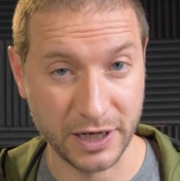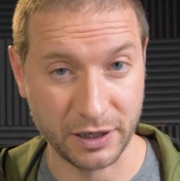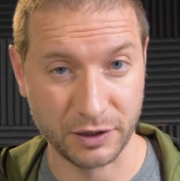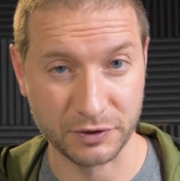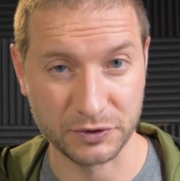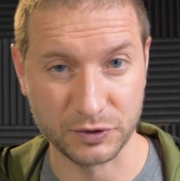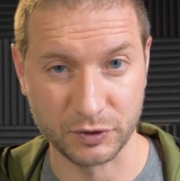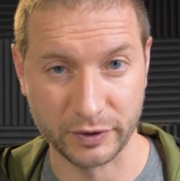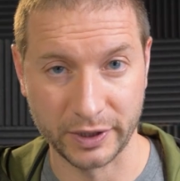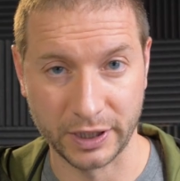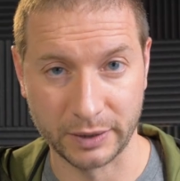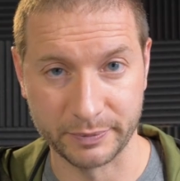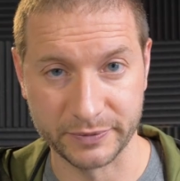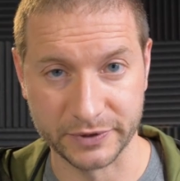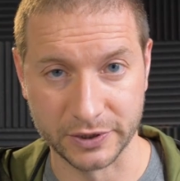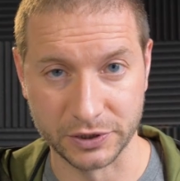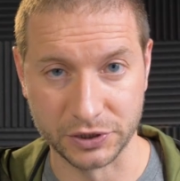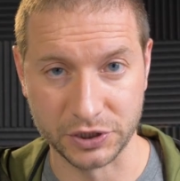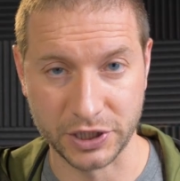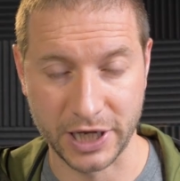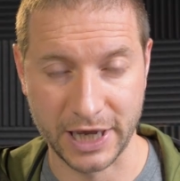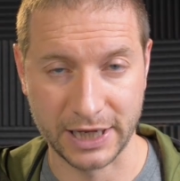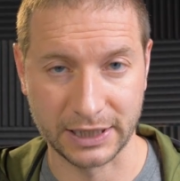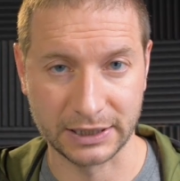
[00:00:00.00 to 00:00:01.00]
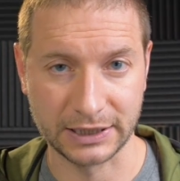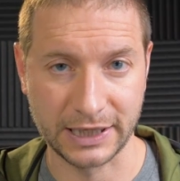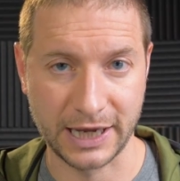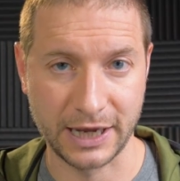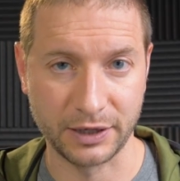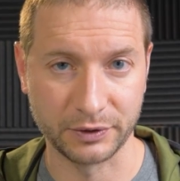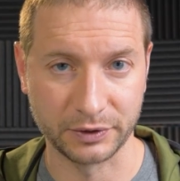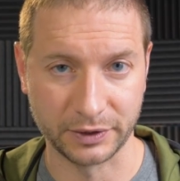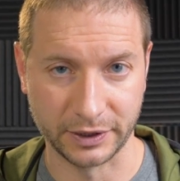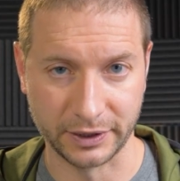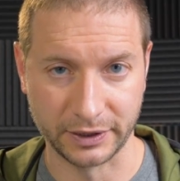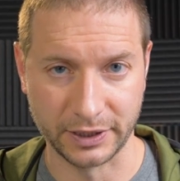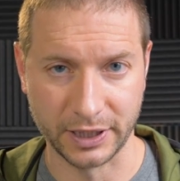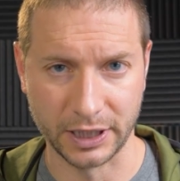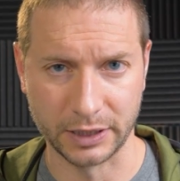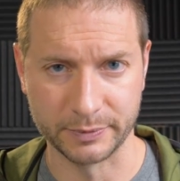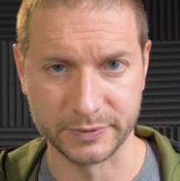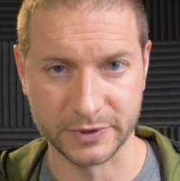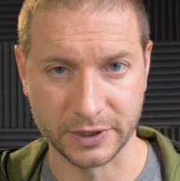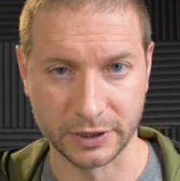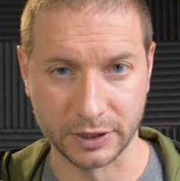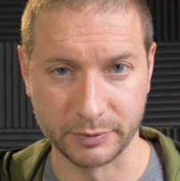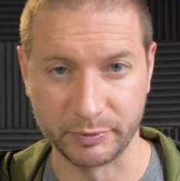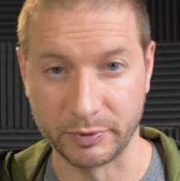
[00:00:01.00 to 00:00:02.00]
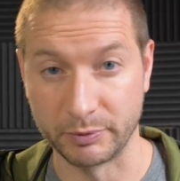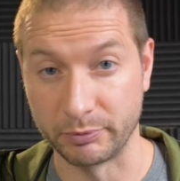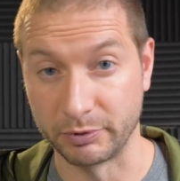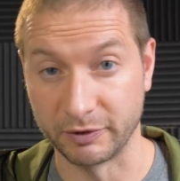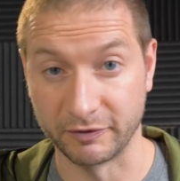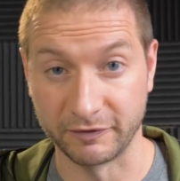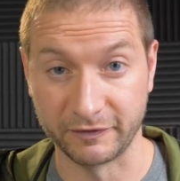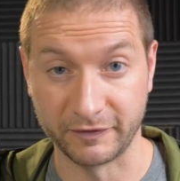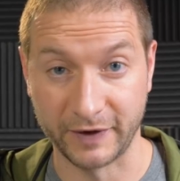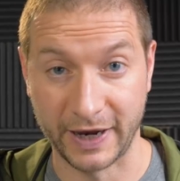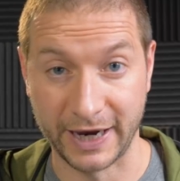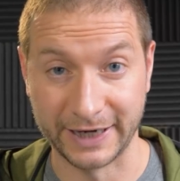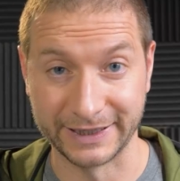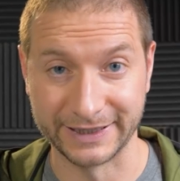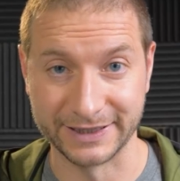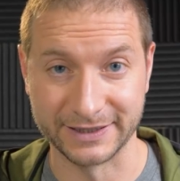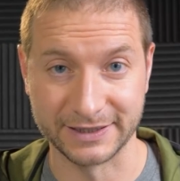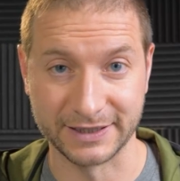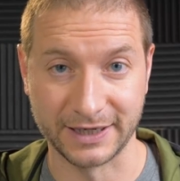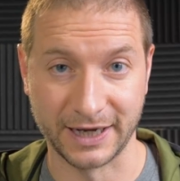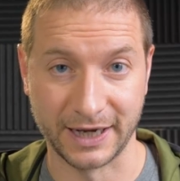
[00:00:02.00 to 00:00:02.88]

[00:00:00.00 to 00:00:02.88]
That also helps the channel out and helps other people find this